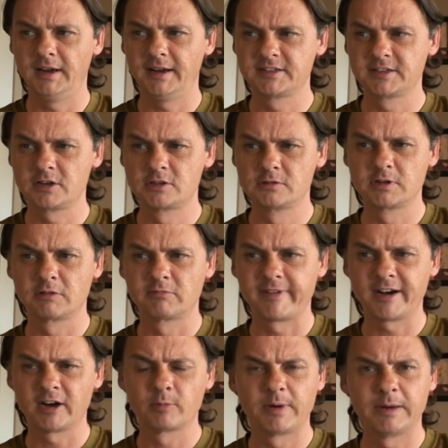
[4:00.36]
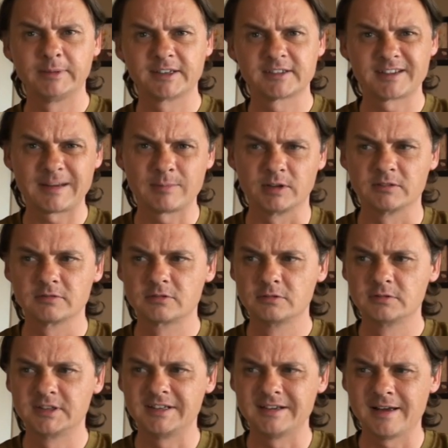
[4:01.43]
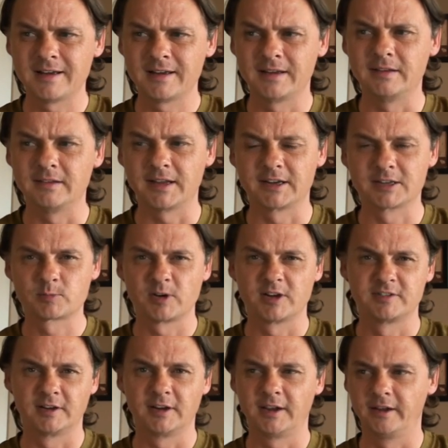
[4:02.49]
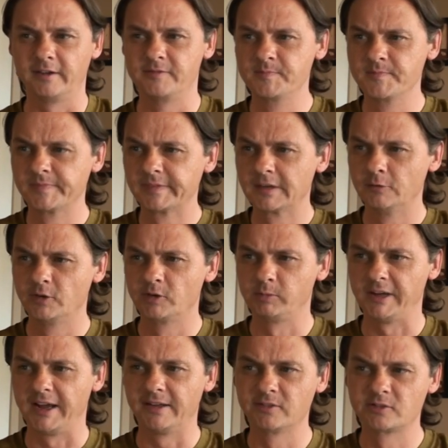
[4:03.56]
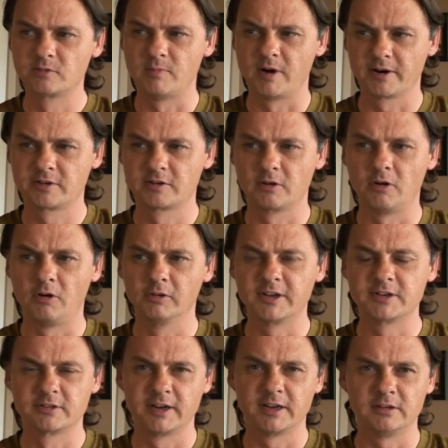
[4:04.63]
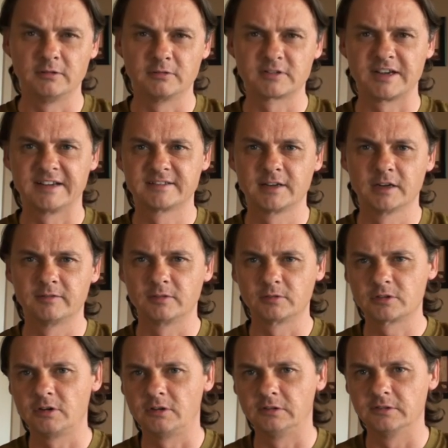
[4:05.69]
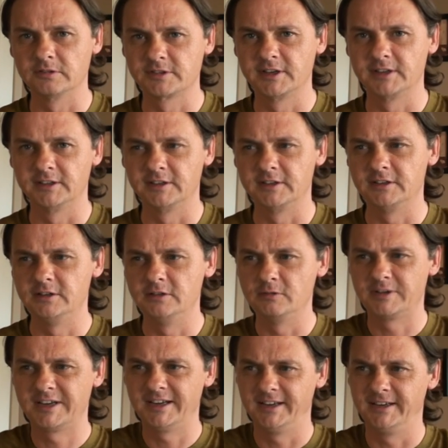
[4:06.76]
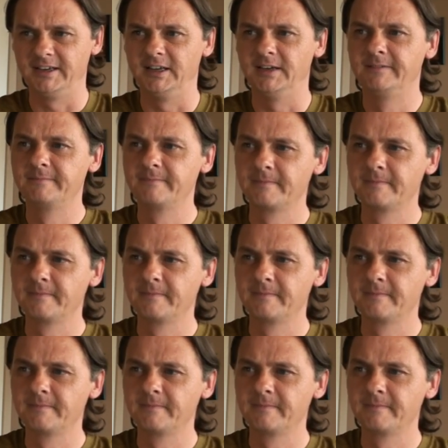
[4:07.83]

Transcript: has issued a rare public statement to deny that it's pressing ahead with plans to monitor all internet use and telephone calls in the UK.